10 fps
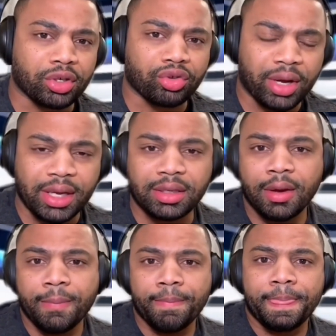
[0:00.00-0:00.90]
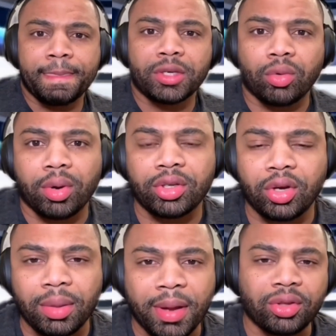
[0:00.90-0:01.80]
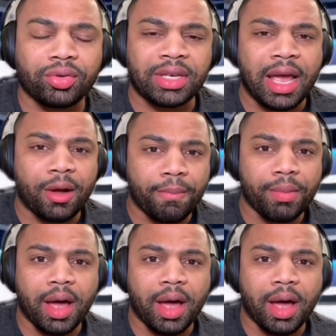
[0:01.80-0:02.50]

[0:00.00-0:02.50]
trades, so I want to talk about those now.